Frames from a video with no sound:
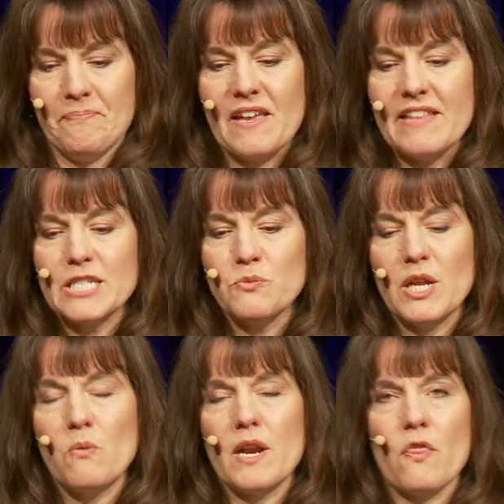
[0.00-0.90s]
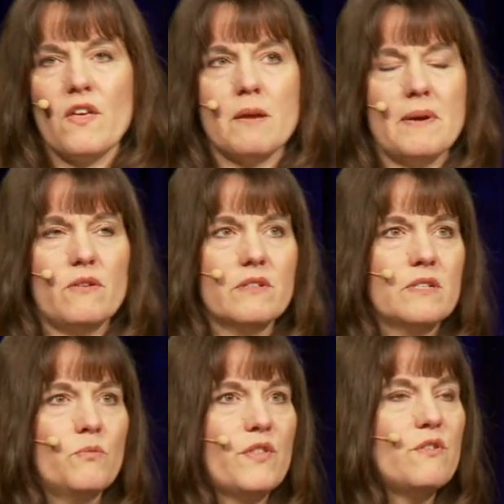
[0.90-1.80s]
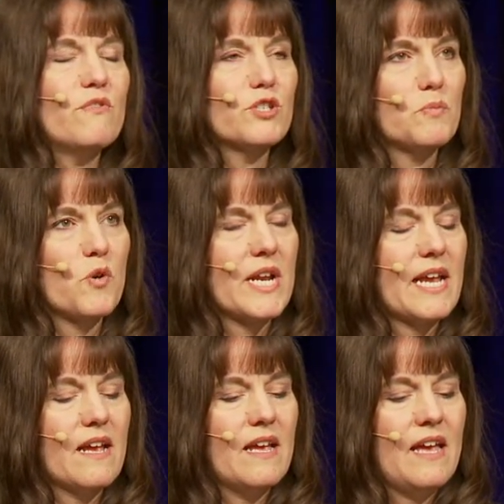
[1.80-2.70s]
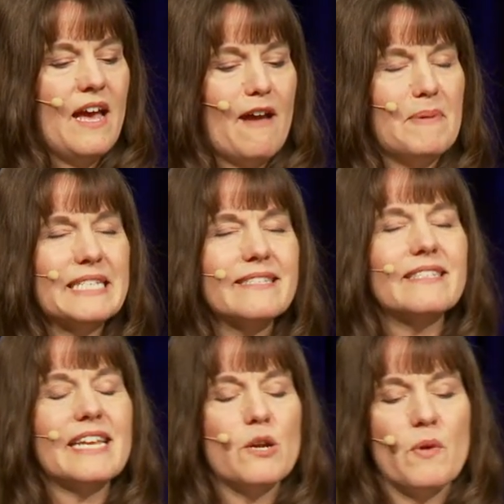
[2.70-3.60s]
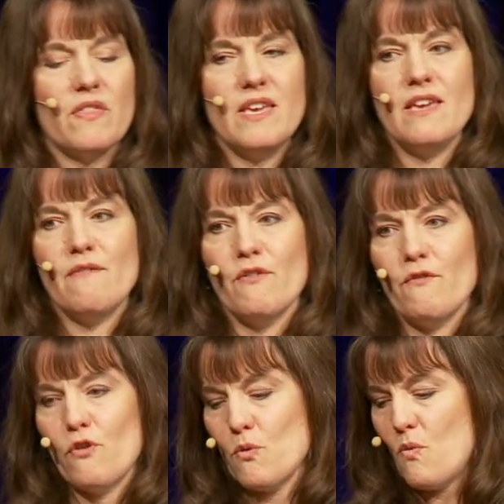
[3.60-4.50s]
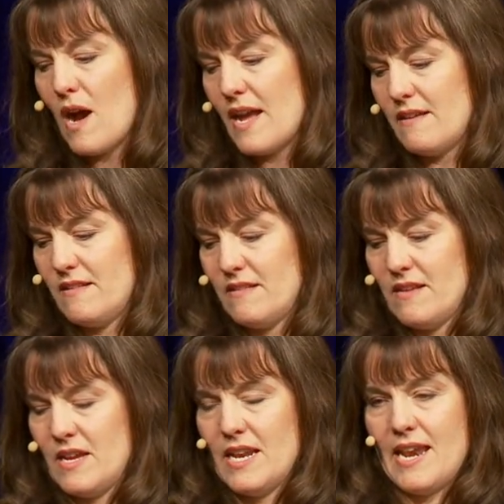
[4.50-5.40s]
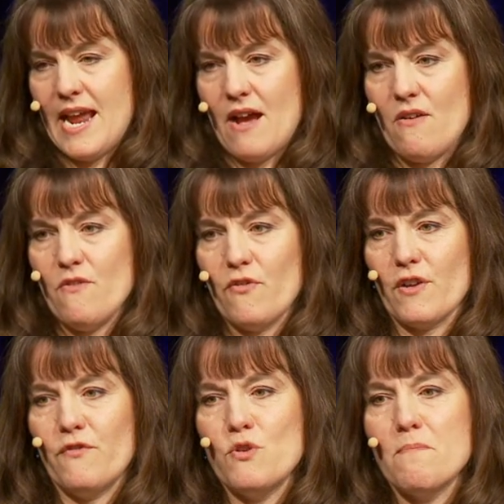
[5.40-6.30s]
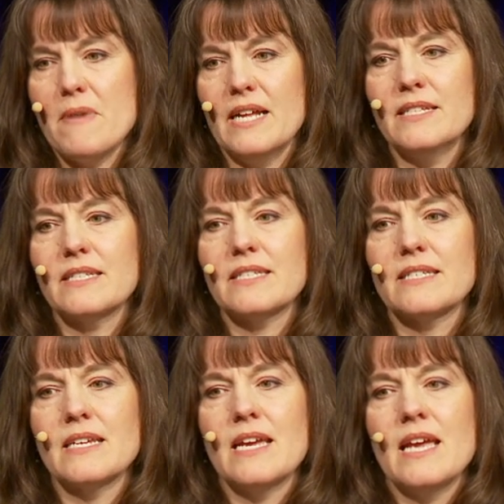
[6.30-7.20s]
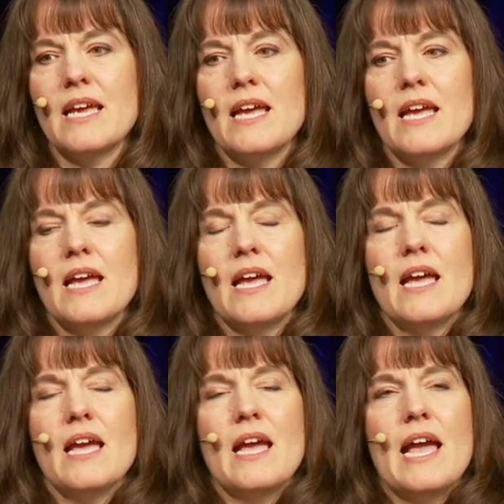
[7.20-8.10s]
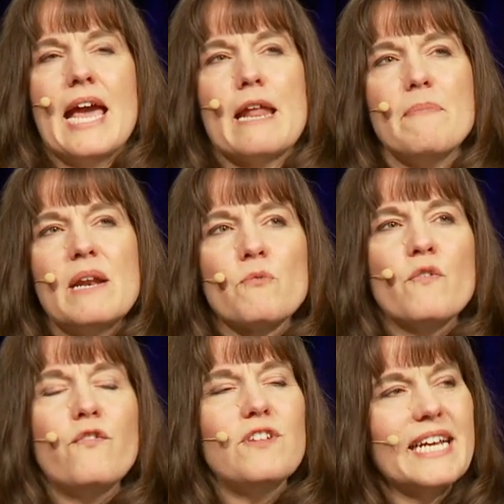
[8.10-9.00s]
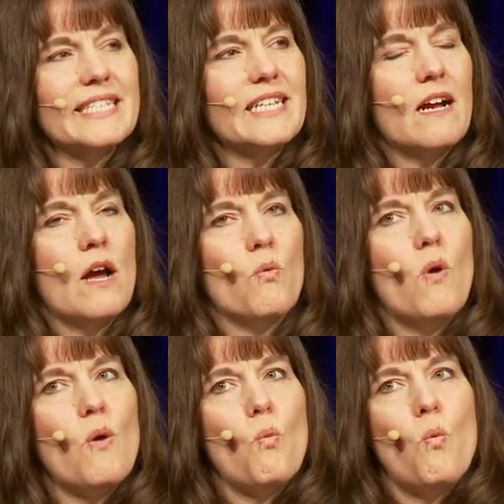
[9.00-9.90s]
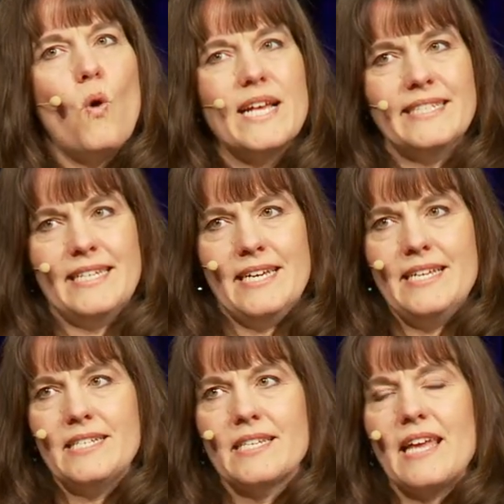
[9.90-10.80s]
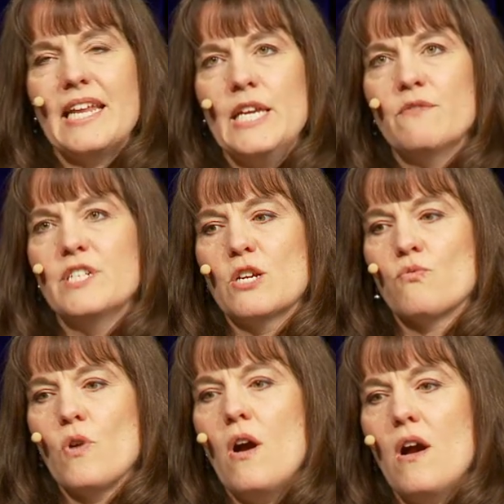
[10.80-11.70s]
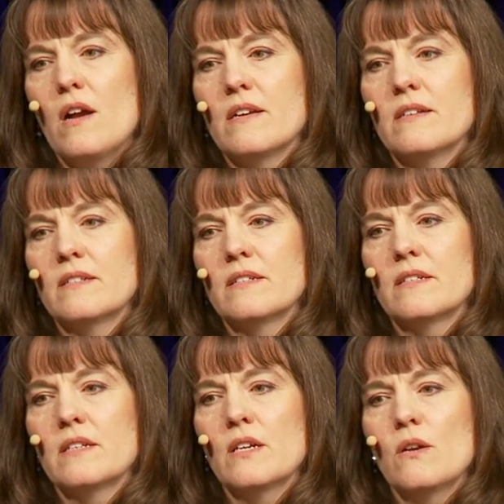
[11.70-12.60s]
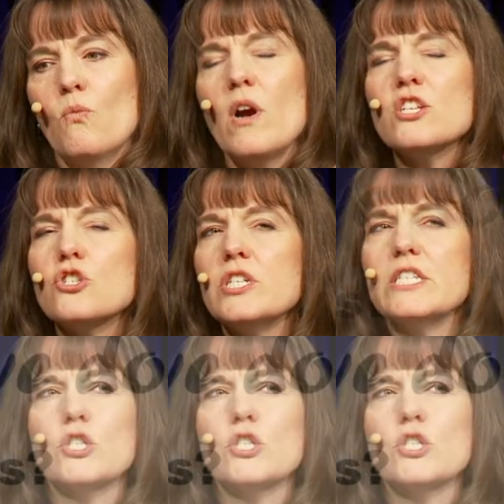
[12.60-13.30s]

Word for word: And that's what I want to think about with you this morning. I've been sitting with Eve for a while now, for a few months, and I've been reflecting on what was it that Eve did wrong? Was she